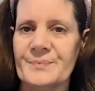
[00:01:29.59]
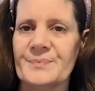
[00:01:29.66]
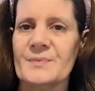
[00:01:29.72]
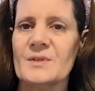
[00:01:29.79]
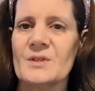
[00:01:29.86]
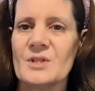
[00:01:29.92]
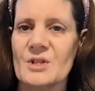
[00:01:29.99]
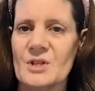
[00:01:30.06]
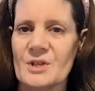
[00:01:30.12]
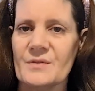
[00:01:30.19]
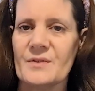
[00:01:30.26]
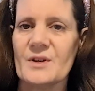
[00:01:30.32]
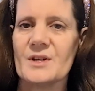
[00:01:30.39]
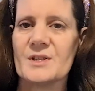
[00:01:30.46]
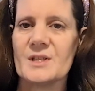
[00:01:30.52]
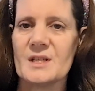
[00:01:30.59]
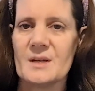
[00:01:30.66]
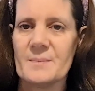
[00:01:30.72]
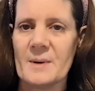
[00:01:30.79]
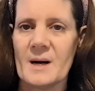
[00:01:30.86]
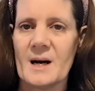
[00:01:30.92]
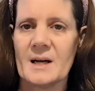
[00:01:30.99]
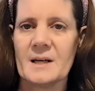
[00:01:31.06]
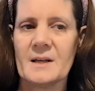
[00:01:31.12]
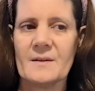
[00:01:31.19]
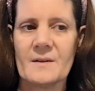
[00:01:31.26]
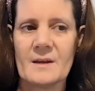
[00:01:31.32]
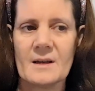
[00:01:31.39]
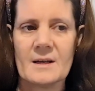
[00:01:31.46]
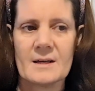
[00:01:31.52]
It was a university party
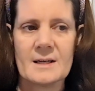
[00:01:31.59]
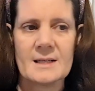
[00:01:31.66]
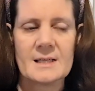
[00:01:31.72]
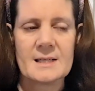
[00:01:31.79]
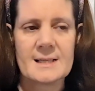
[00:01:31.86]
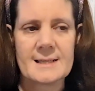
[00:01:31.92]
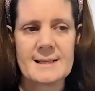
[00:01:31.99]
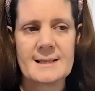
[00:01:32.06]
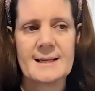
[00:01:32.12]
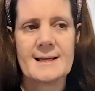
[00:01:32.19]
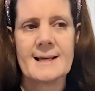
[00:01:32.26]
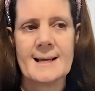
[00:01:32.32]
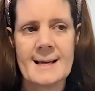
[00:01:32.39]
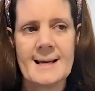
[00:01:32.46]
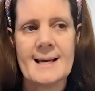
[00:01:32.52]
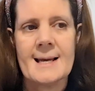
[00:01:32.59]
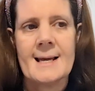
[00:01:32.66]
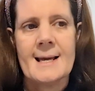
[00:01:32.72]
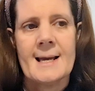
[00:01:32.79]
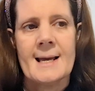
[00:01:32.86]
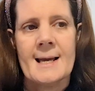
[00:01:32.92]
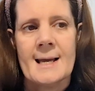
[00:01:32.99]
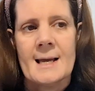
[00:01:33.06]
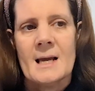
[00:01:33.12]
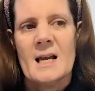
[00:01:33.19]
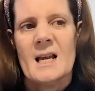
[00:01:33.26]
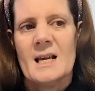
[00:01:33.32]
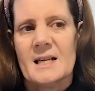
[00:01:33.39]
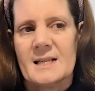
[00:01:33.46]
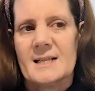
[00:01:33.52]
thing and it just
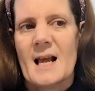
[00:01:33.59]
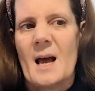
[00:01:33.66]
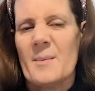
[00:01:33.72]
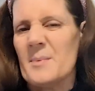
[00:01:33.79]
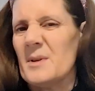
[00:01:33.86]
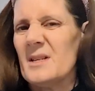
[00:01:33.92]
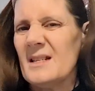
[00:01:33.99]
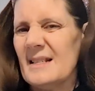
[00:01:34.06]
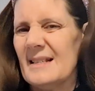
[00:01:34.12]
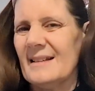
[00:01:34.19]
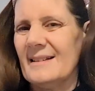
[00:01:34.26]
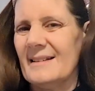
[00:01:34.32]
happened.